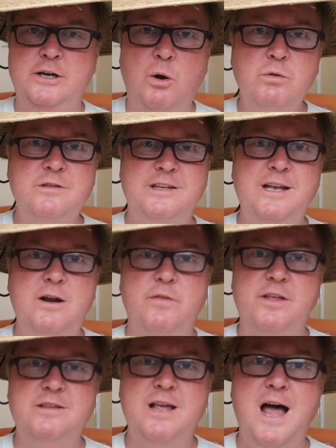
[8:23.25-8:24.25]
Don't sit
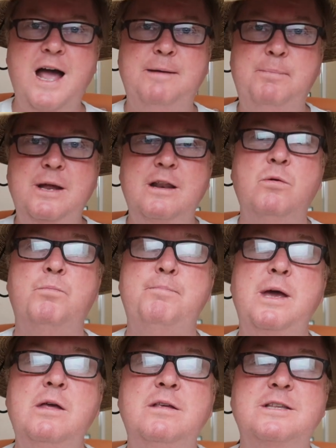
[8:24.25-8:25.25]
on the side. Be
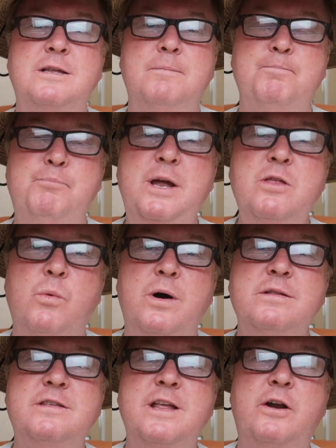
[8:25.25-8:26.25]
the ones